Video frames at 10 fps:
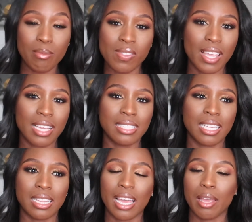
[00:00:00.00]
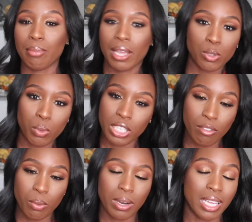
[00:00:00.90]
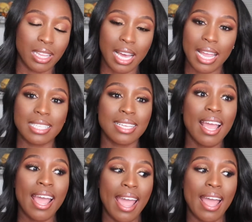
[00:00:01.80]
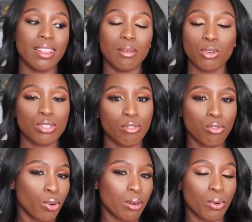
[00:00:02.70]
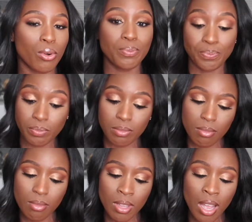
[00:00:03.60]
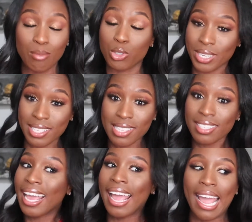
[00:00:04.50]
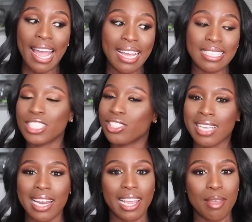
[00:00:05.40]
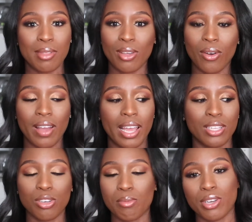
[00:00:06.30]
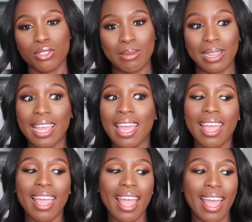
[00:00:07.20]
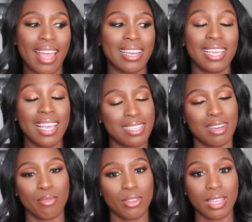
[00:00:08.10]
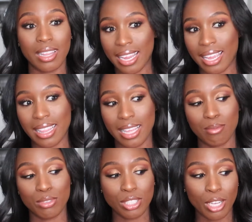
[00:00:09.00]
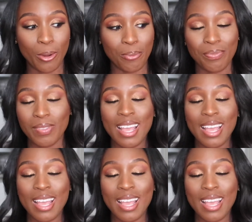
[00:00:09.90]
him things and let him pick whichever one he liked and the most affordable choices. And he just kind of gave me the go ahead, told me to do my thing, and he ended up really liking them. So